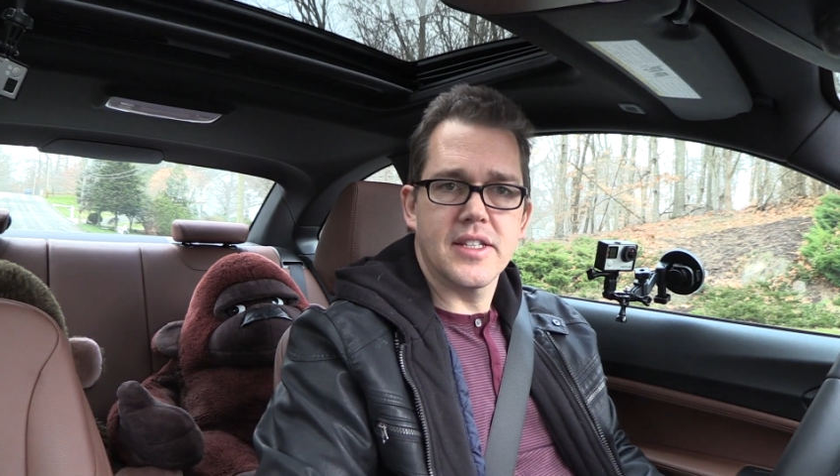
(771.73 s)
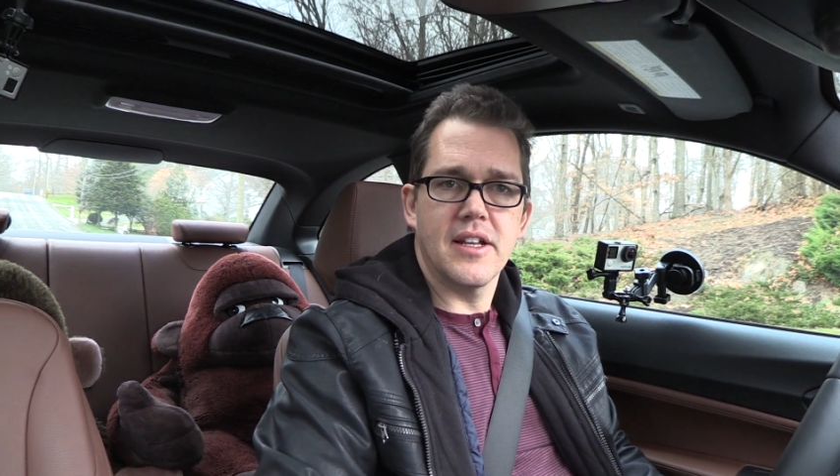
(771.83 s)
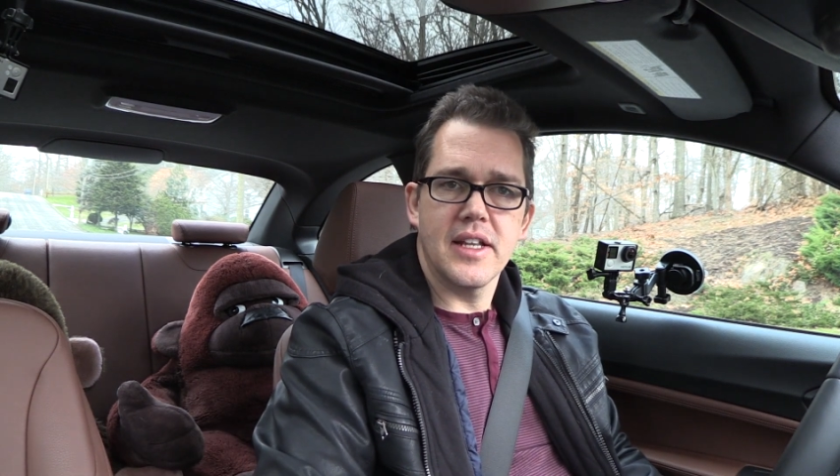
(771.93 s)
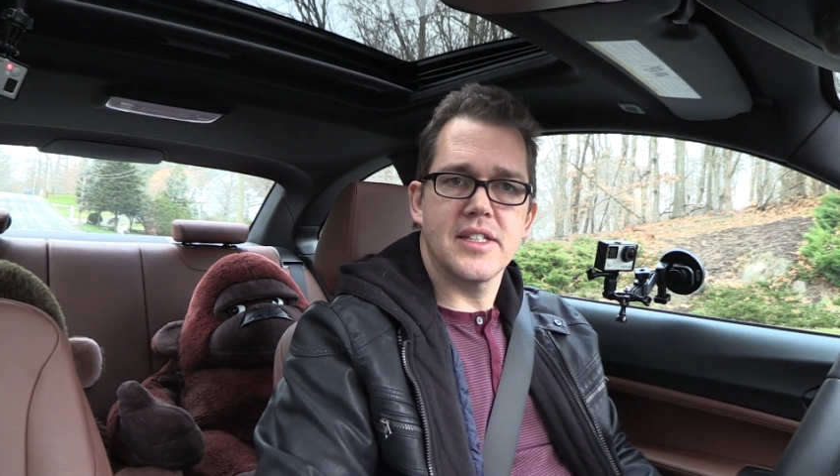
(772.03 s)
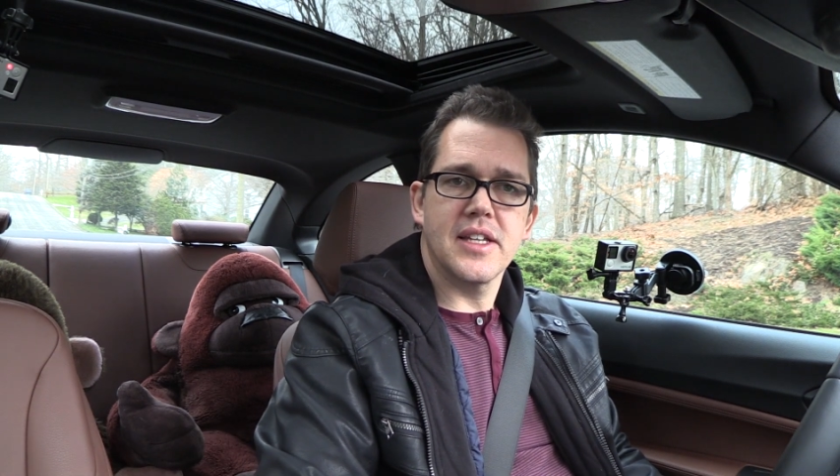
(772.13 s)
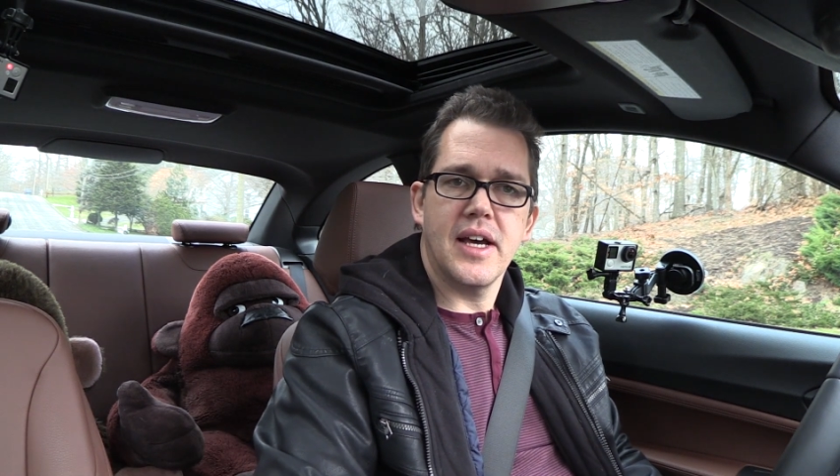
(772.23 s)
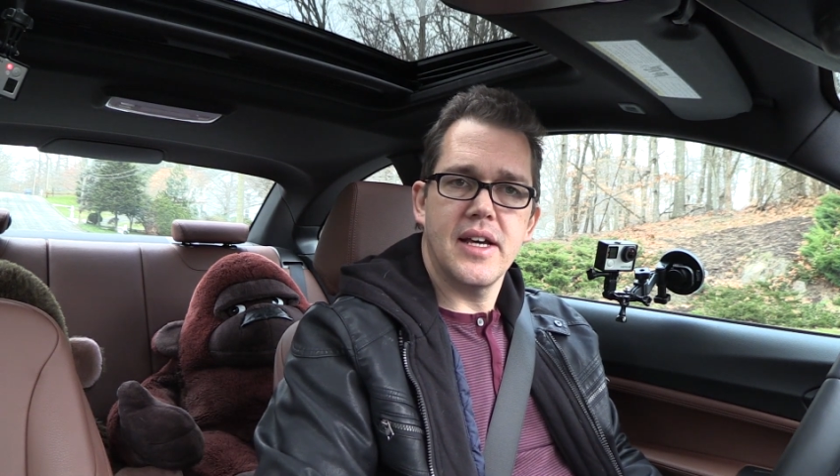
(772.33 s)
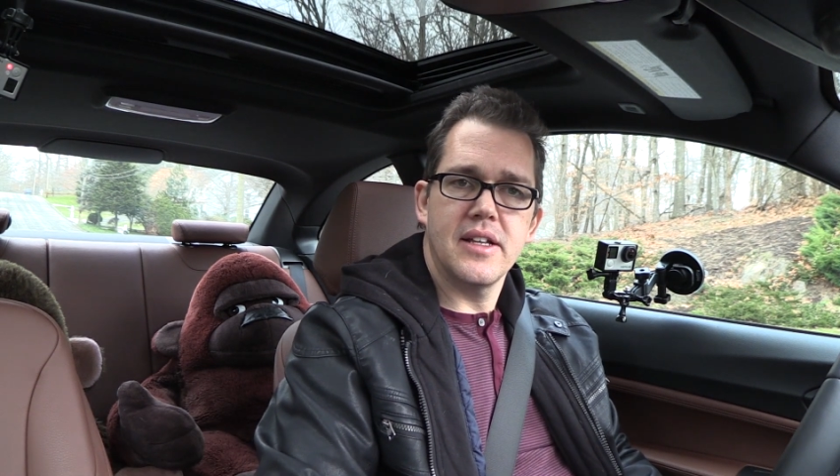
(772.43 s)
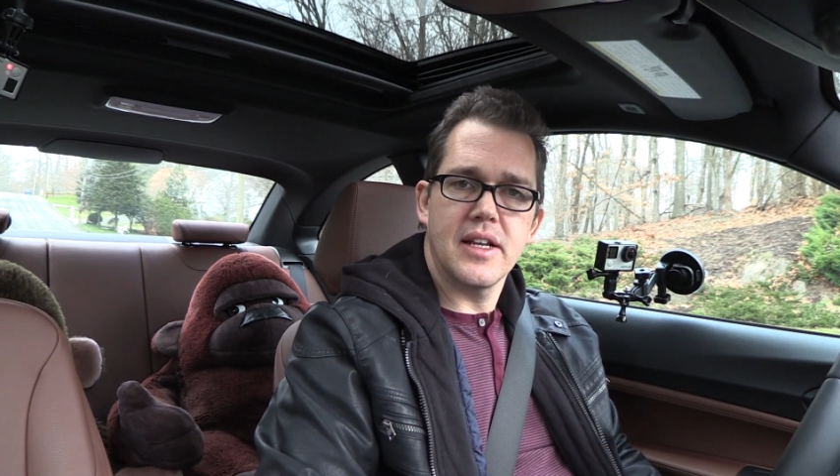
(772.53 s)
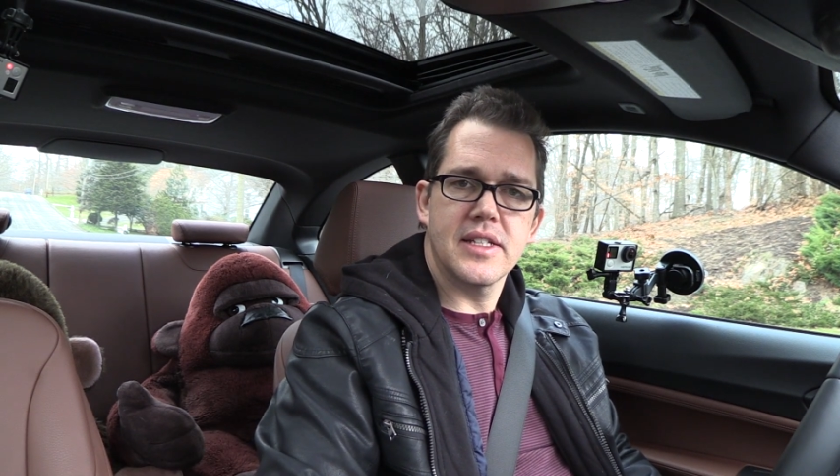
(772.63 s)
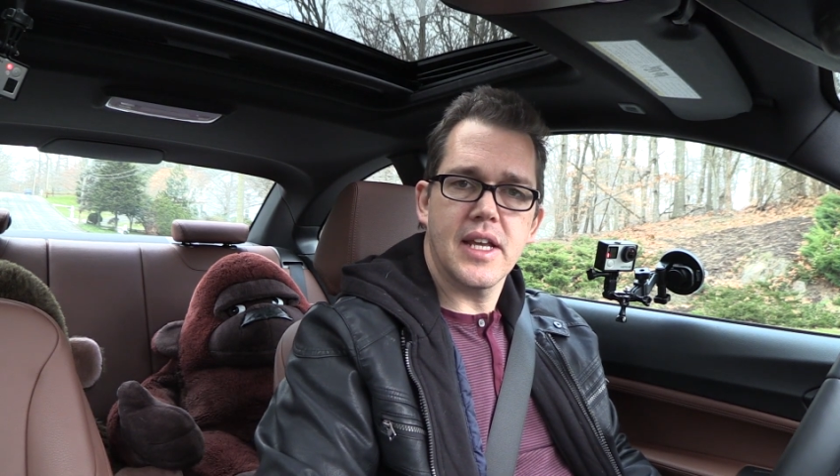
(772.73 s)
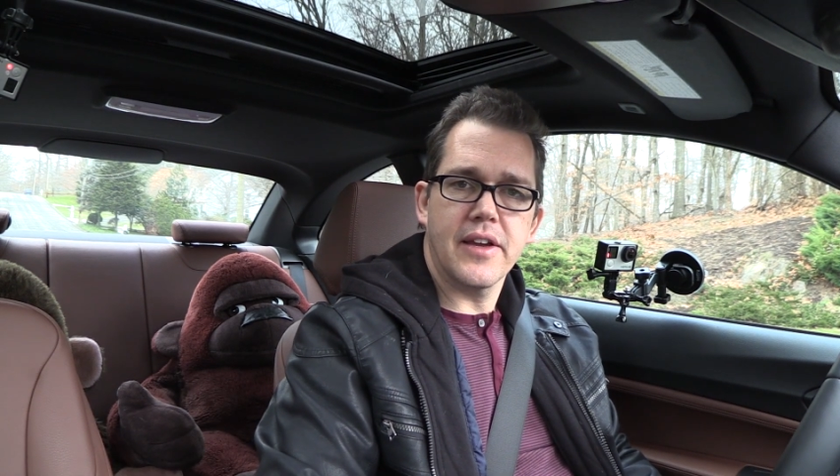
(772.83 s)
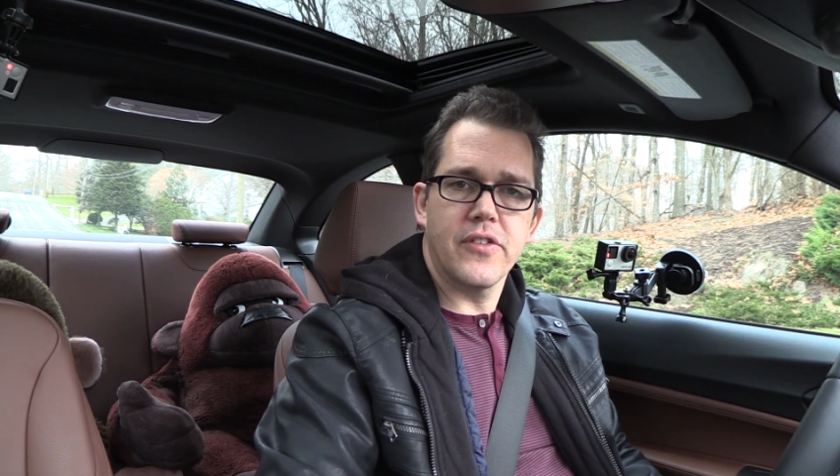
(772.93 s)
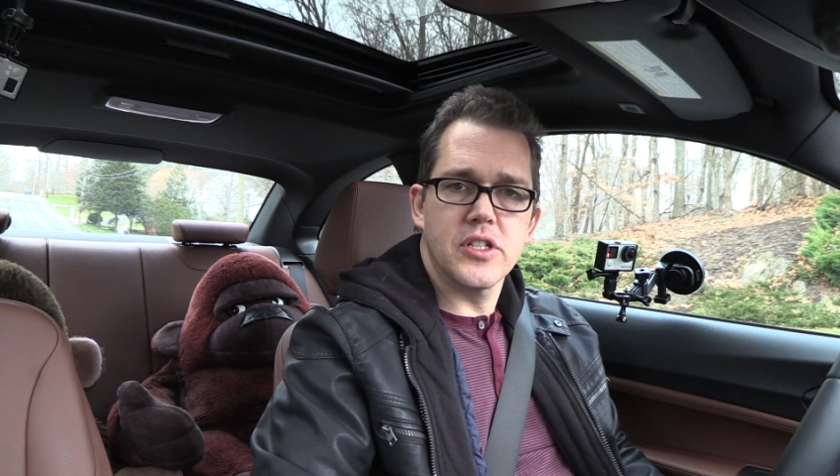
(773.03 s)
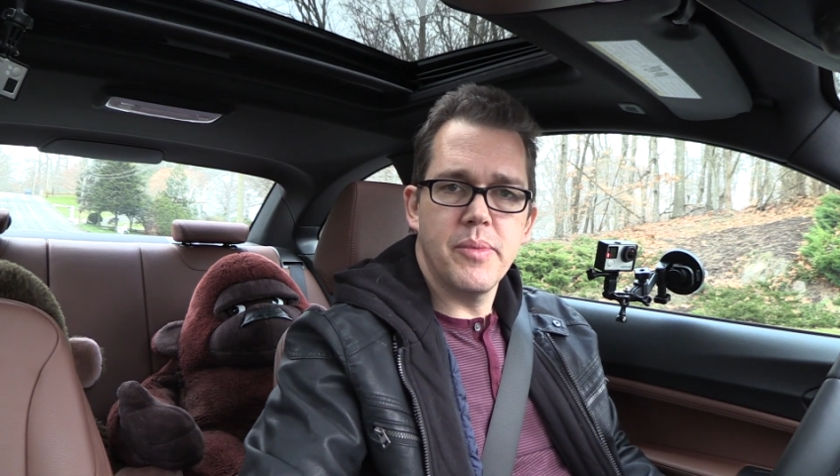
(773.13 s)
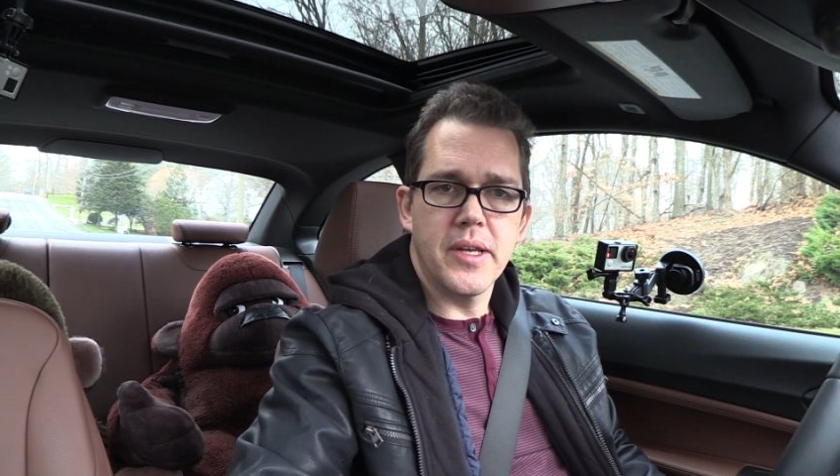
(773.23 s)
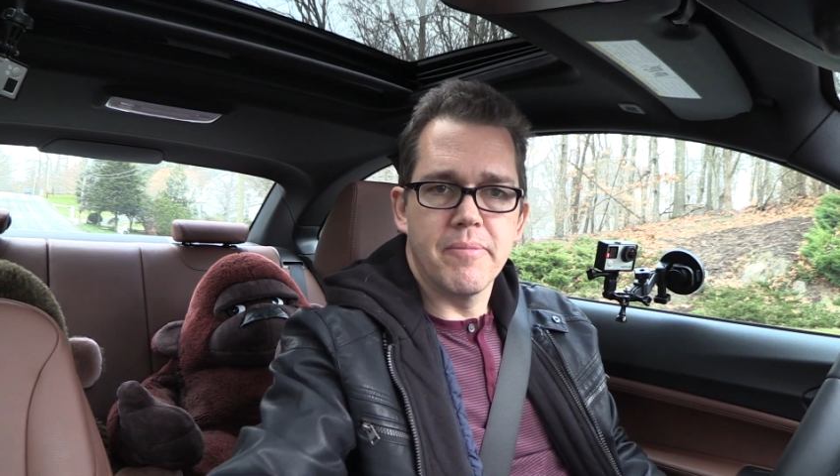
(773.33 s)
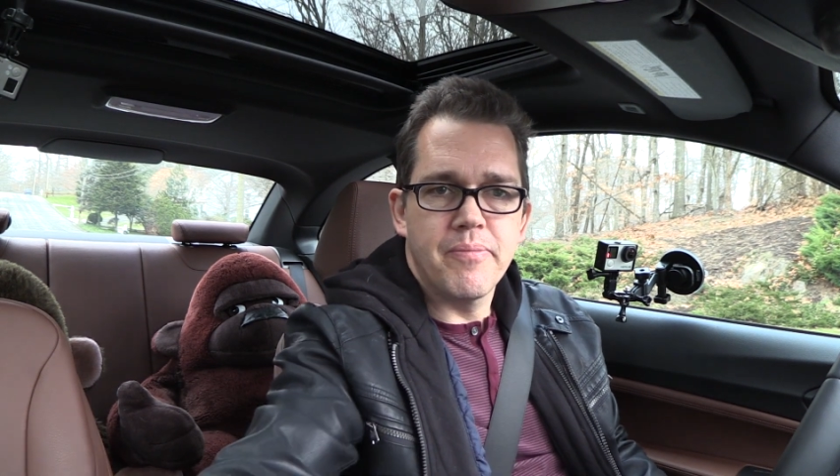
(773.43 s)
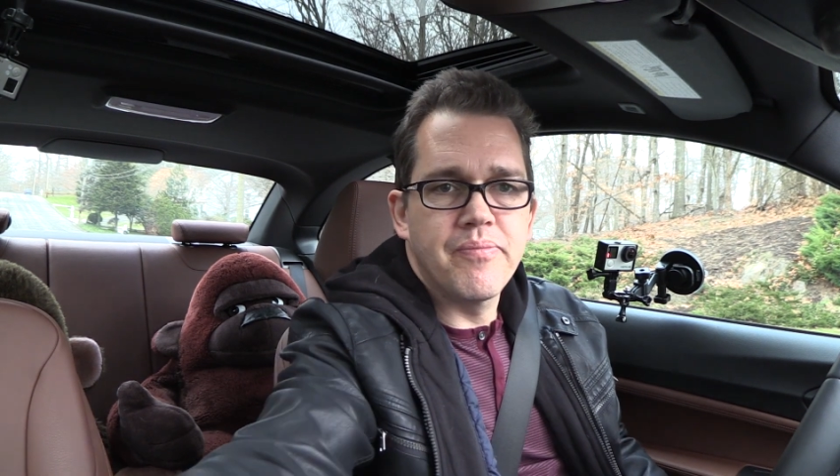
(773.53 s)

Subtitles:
so let's take it for a spin.